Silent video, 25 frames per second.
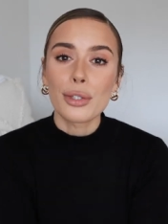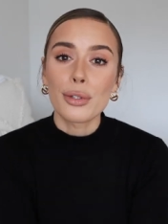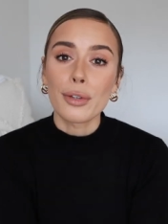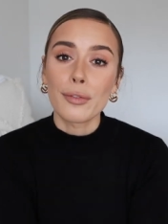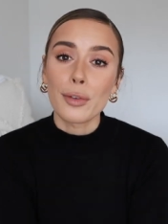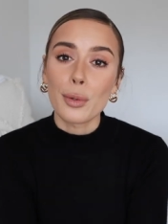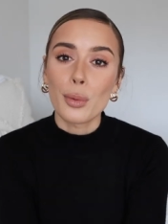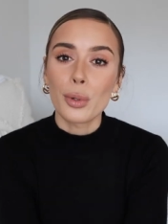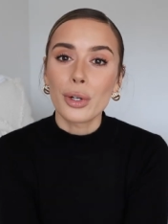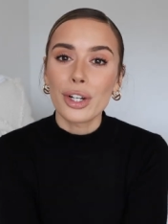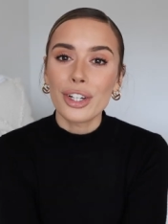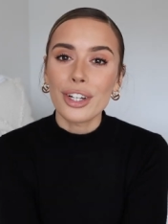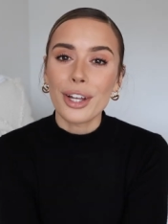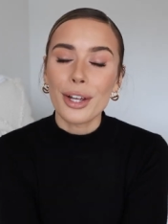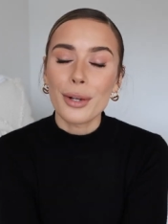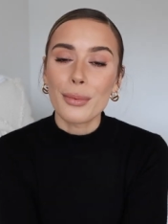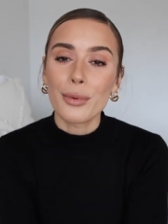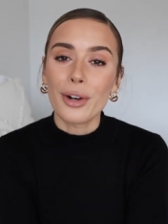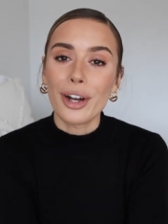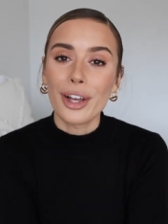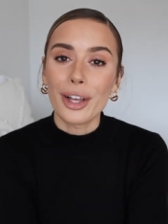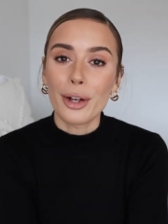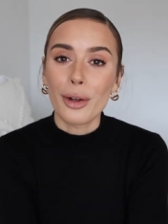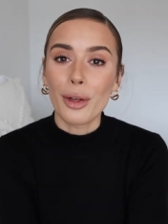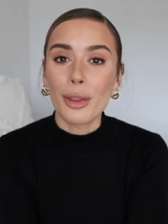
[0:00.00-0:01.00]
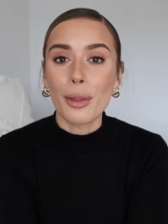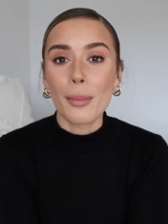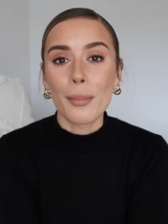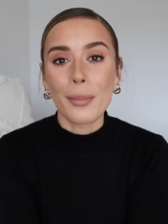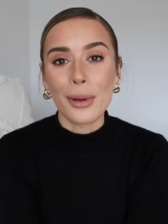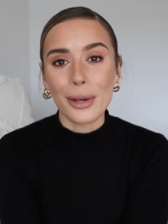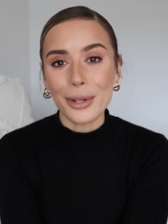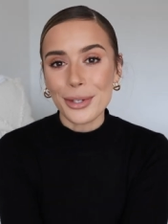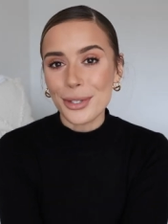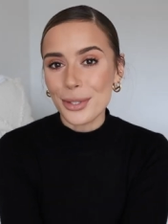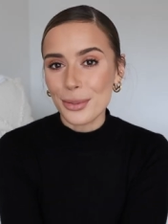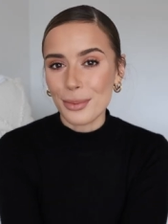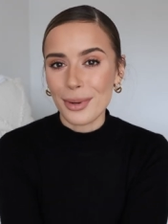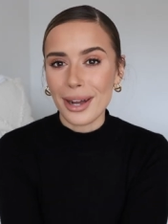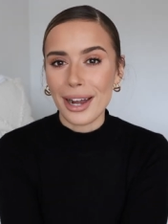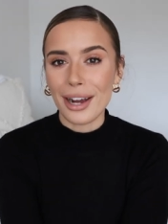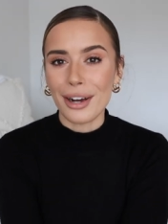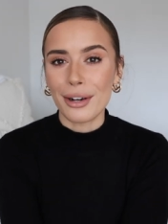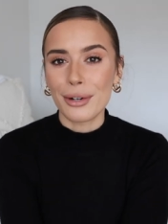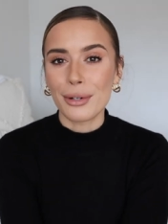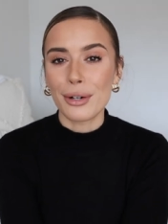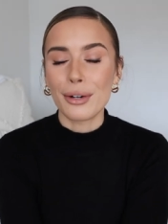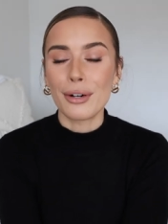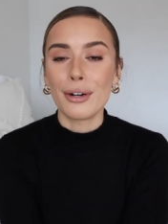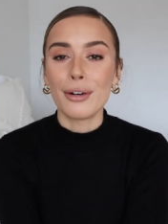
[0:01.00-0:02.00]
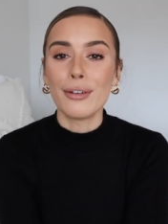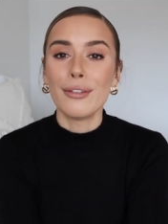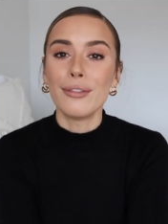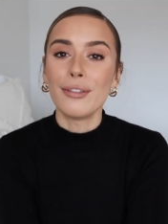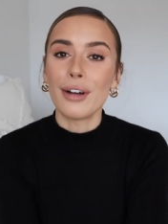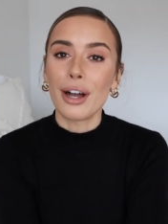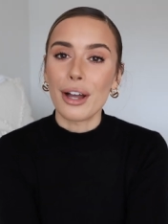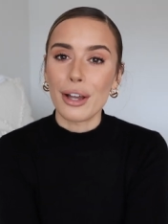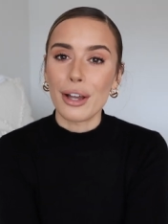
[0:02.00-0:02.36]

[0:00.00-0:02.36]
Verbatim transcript: So if you wanna know what I got the most wear out of